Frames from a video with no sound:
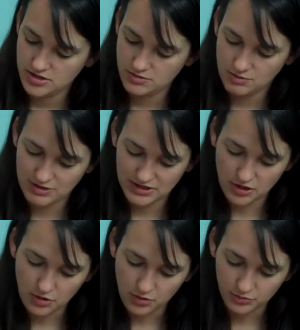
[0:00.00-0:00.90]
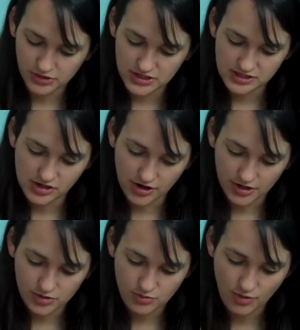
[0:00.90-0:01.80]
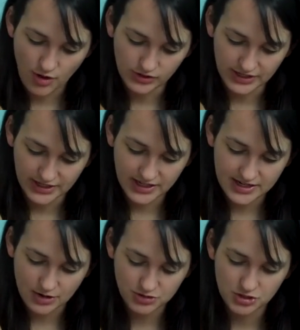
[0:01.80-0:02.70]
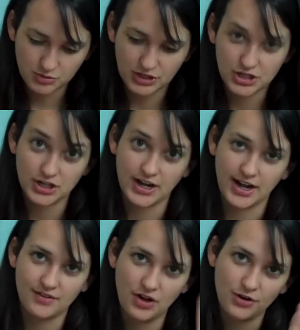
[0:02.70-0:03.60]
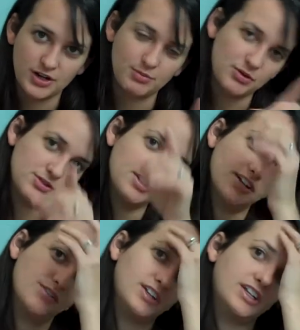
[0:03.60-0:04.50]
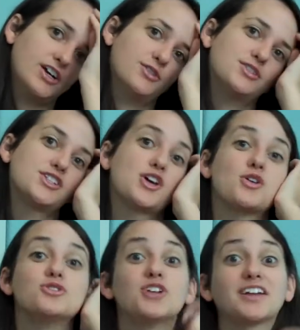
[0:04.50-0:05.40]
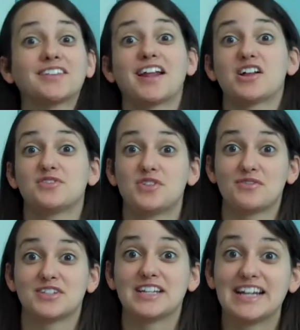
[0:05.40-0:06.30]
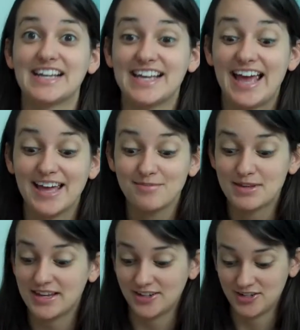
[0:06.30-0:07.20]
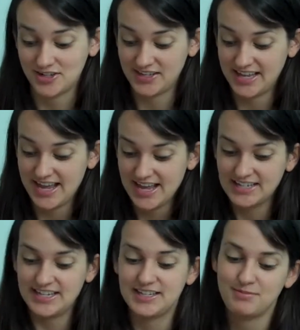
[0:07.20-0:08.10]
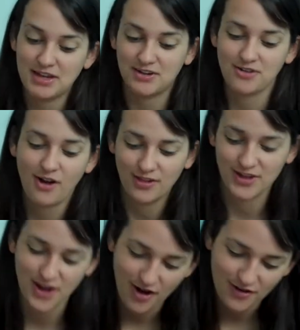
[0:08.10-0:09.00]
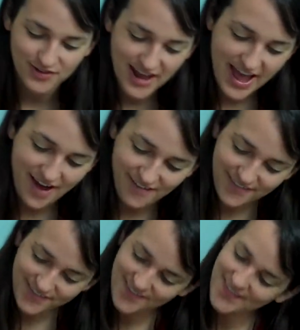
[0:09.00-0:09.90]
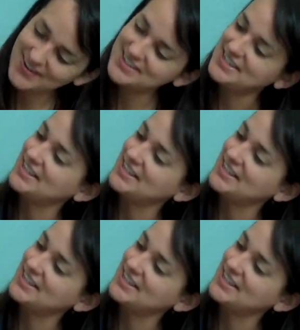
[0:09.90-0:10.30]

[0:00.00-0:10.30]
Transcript: Two weeks old when she started crawling, and now she's really good at it. I have already posted a video, so check that out if you haven't seen it yet, because She's a big crawling girl now, aren't